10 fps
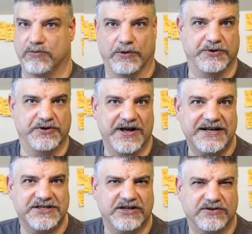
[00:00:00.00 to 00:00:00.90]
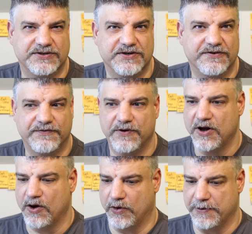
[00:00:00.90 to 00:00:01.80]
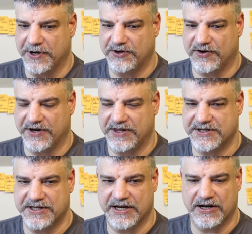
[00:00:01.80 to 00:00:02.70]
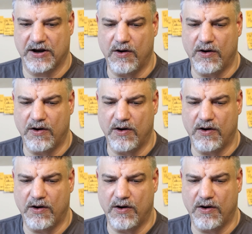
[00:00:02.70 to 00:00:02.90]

when we're doing Agile stuff, we might try this thing and,